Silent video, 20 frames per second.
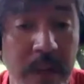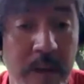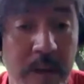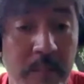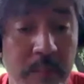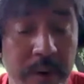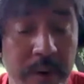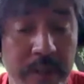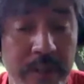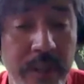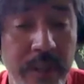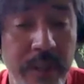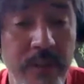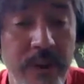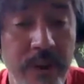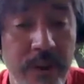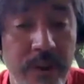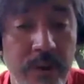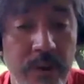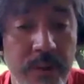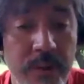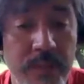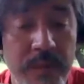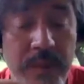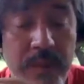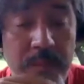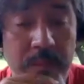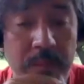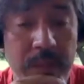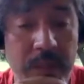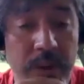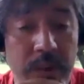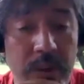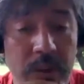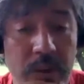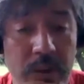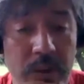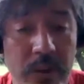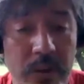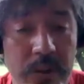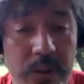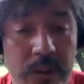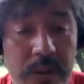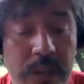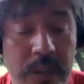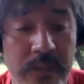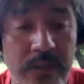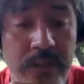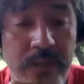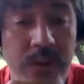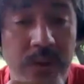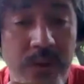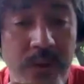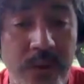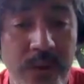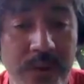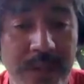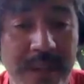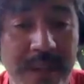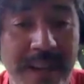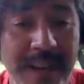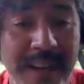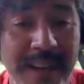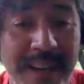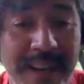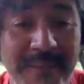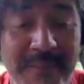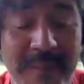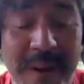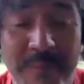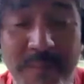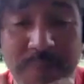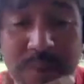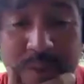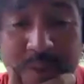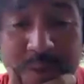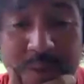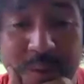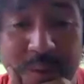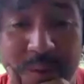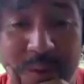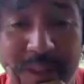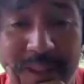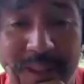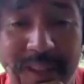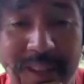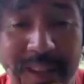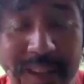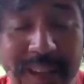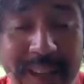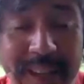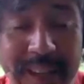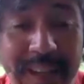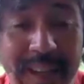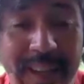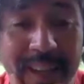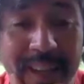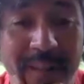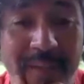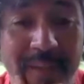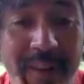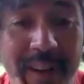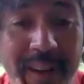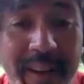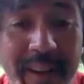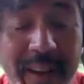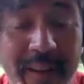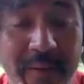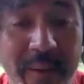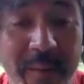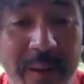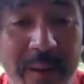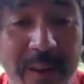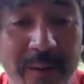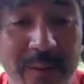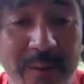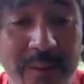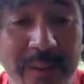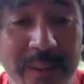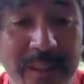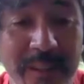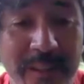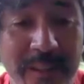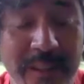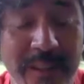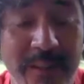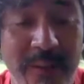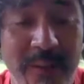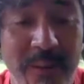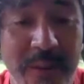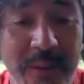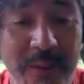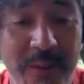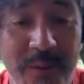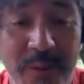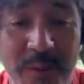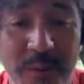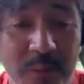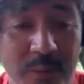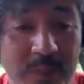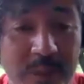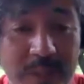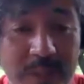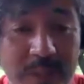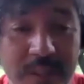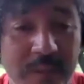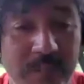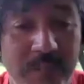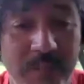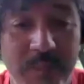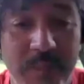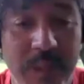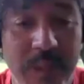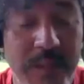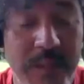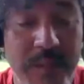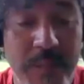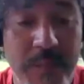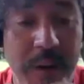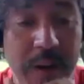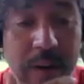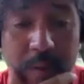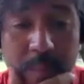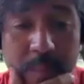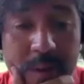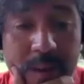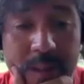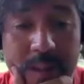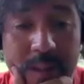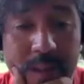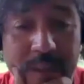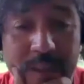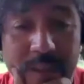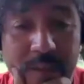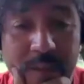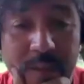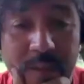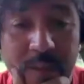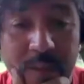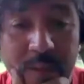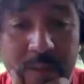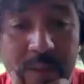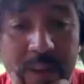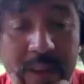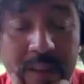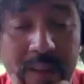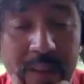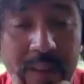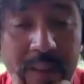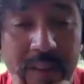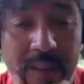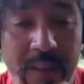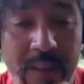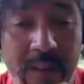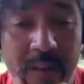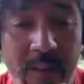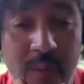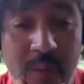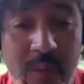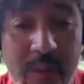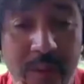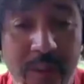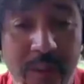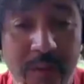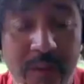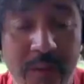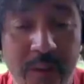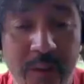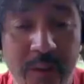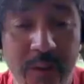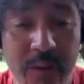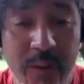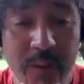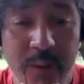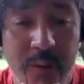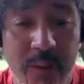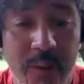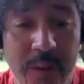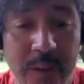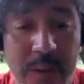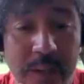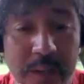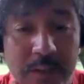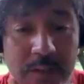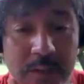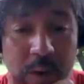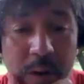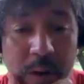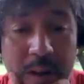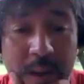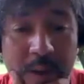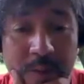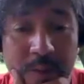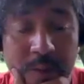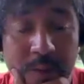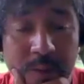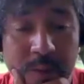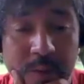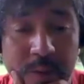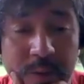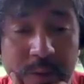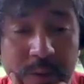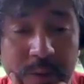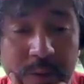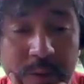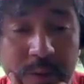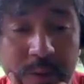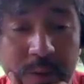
particular groups in particular contexts. So yeah, I'm with you in inviting everybody who is listening to us to just experiment, and if you find things are not working for you, try out new things and